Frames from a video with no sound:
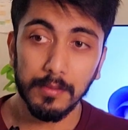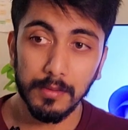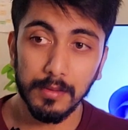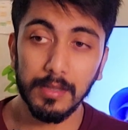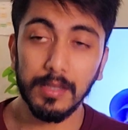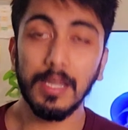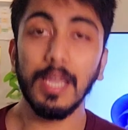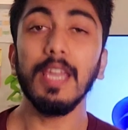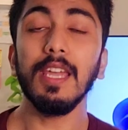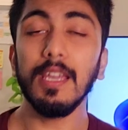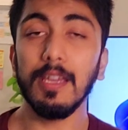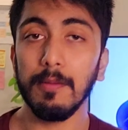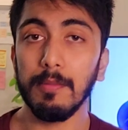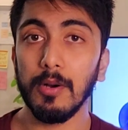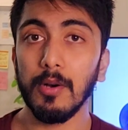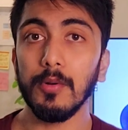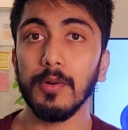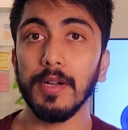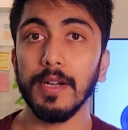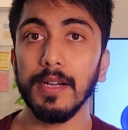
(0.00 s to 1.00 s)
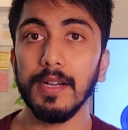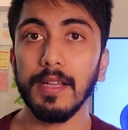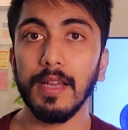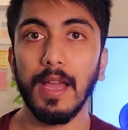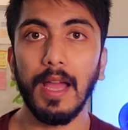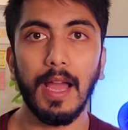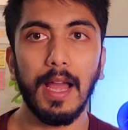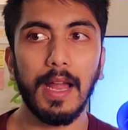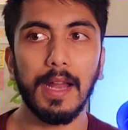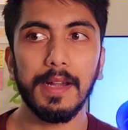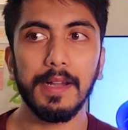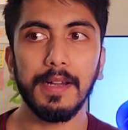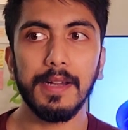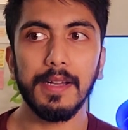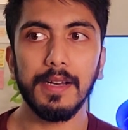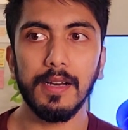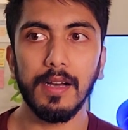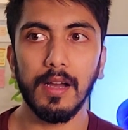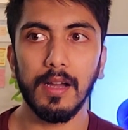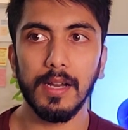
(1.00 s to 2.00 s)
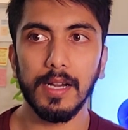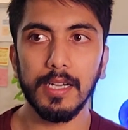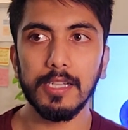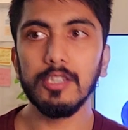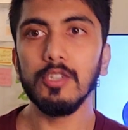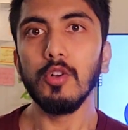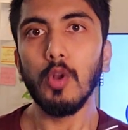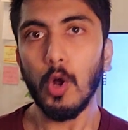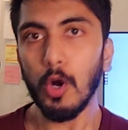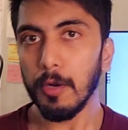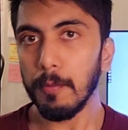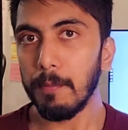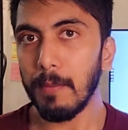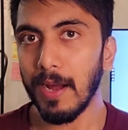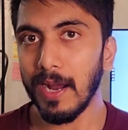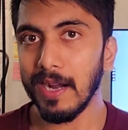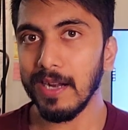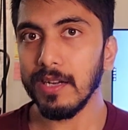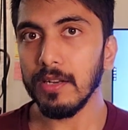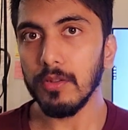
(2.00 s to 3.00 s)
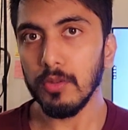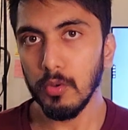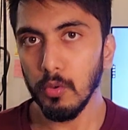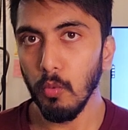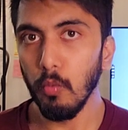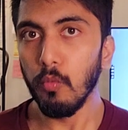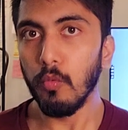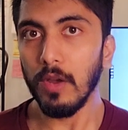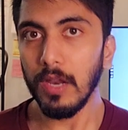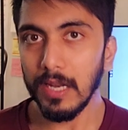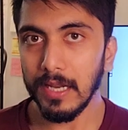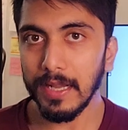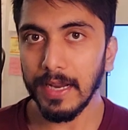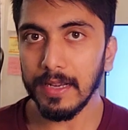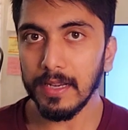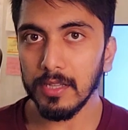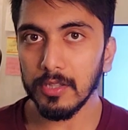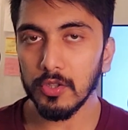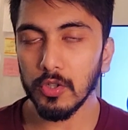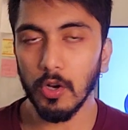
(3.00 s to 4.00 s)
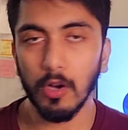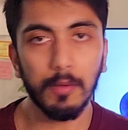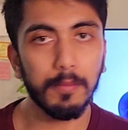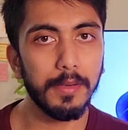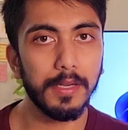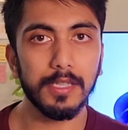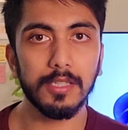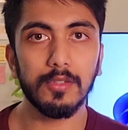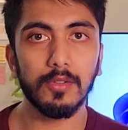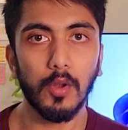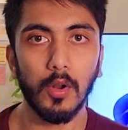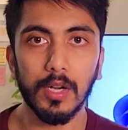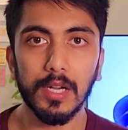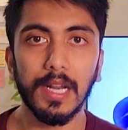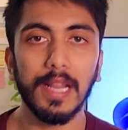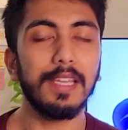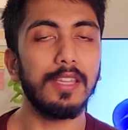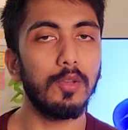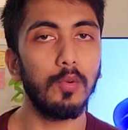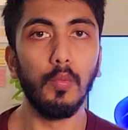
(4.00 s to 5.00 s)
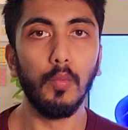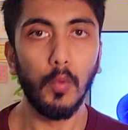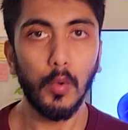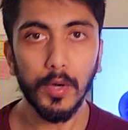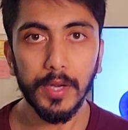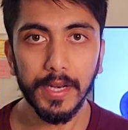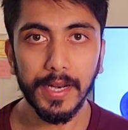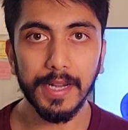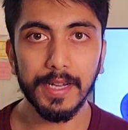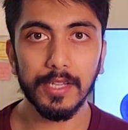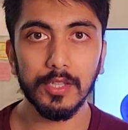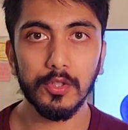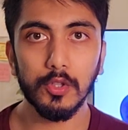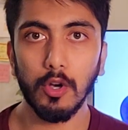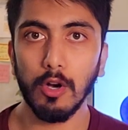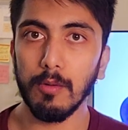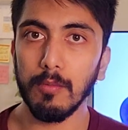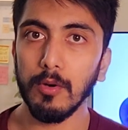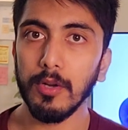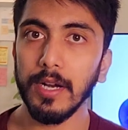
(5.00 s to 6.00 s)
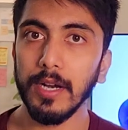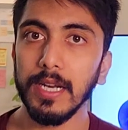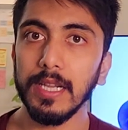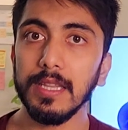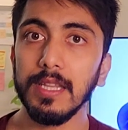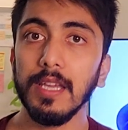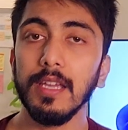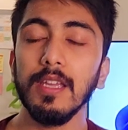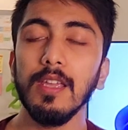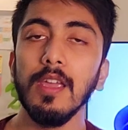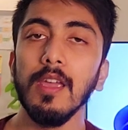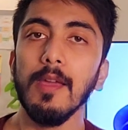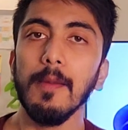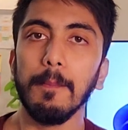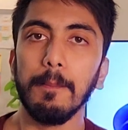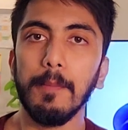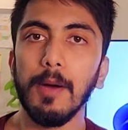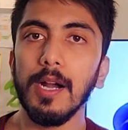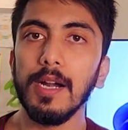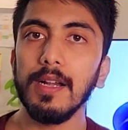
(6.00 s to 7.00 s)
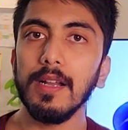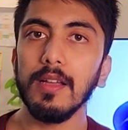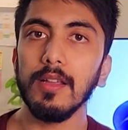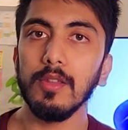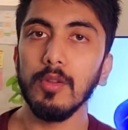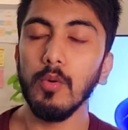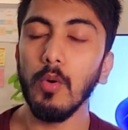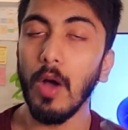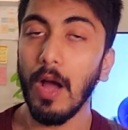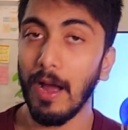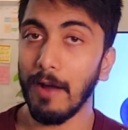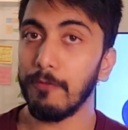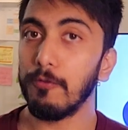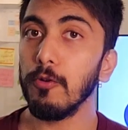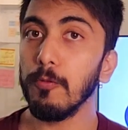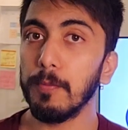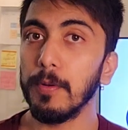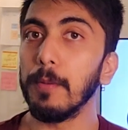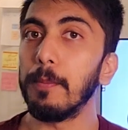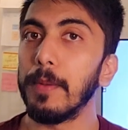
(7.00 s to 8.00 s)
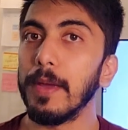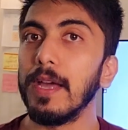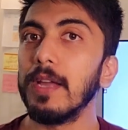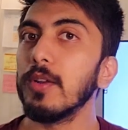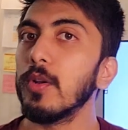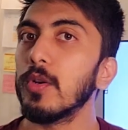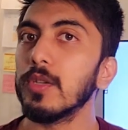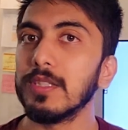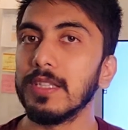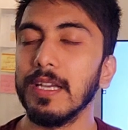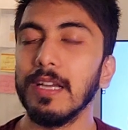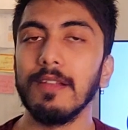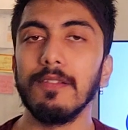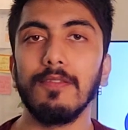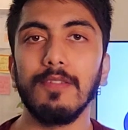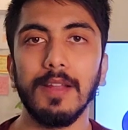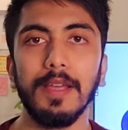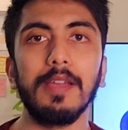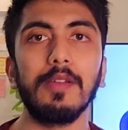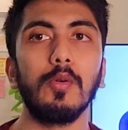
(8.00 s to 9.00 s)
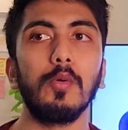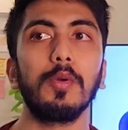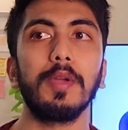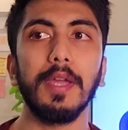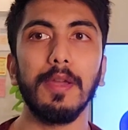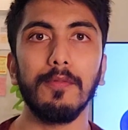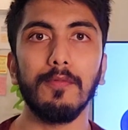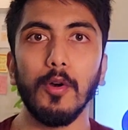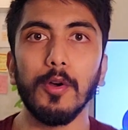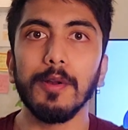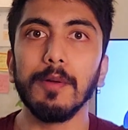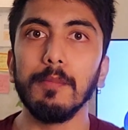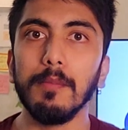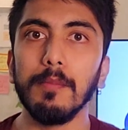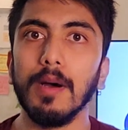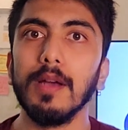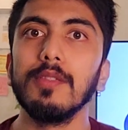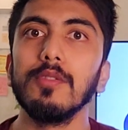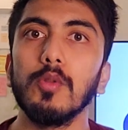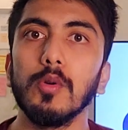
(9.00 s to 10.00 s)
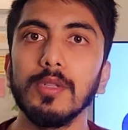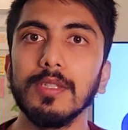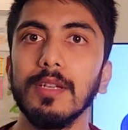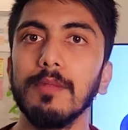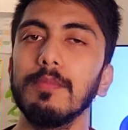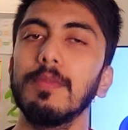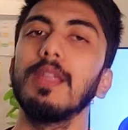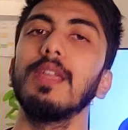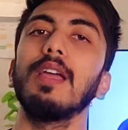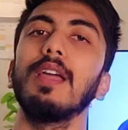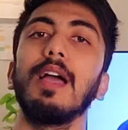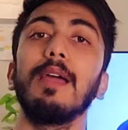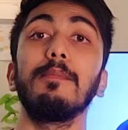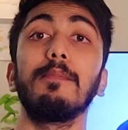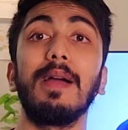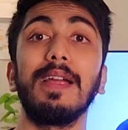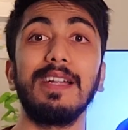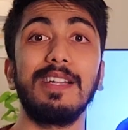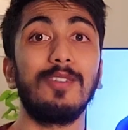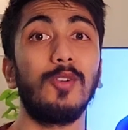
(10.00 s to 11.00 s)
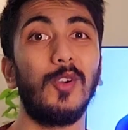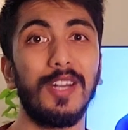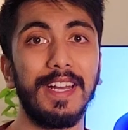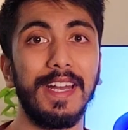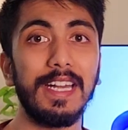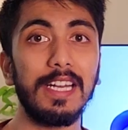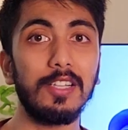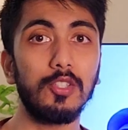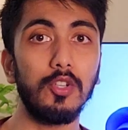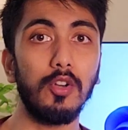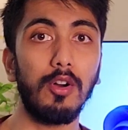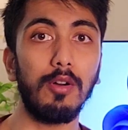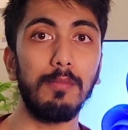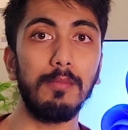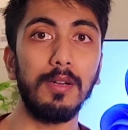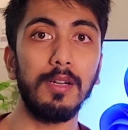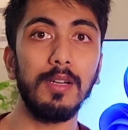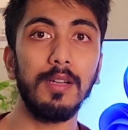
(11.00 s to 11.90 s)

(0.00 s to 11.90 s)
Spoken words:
think about it, and it's not bad, you will get a job. It's not like you won't get a job or anything, but you have to prepare yourself, like, okay, for a month or something I might not get a job.